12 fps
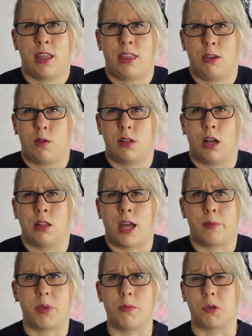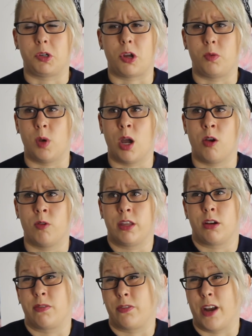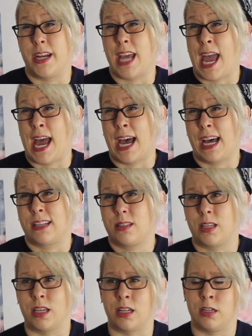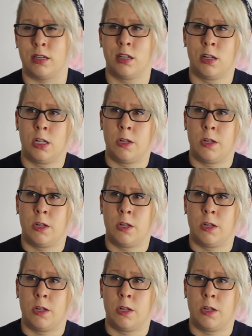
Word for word: I think a lot of people don't know and they're afraid to ask and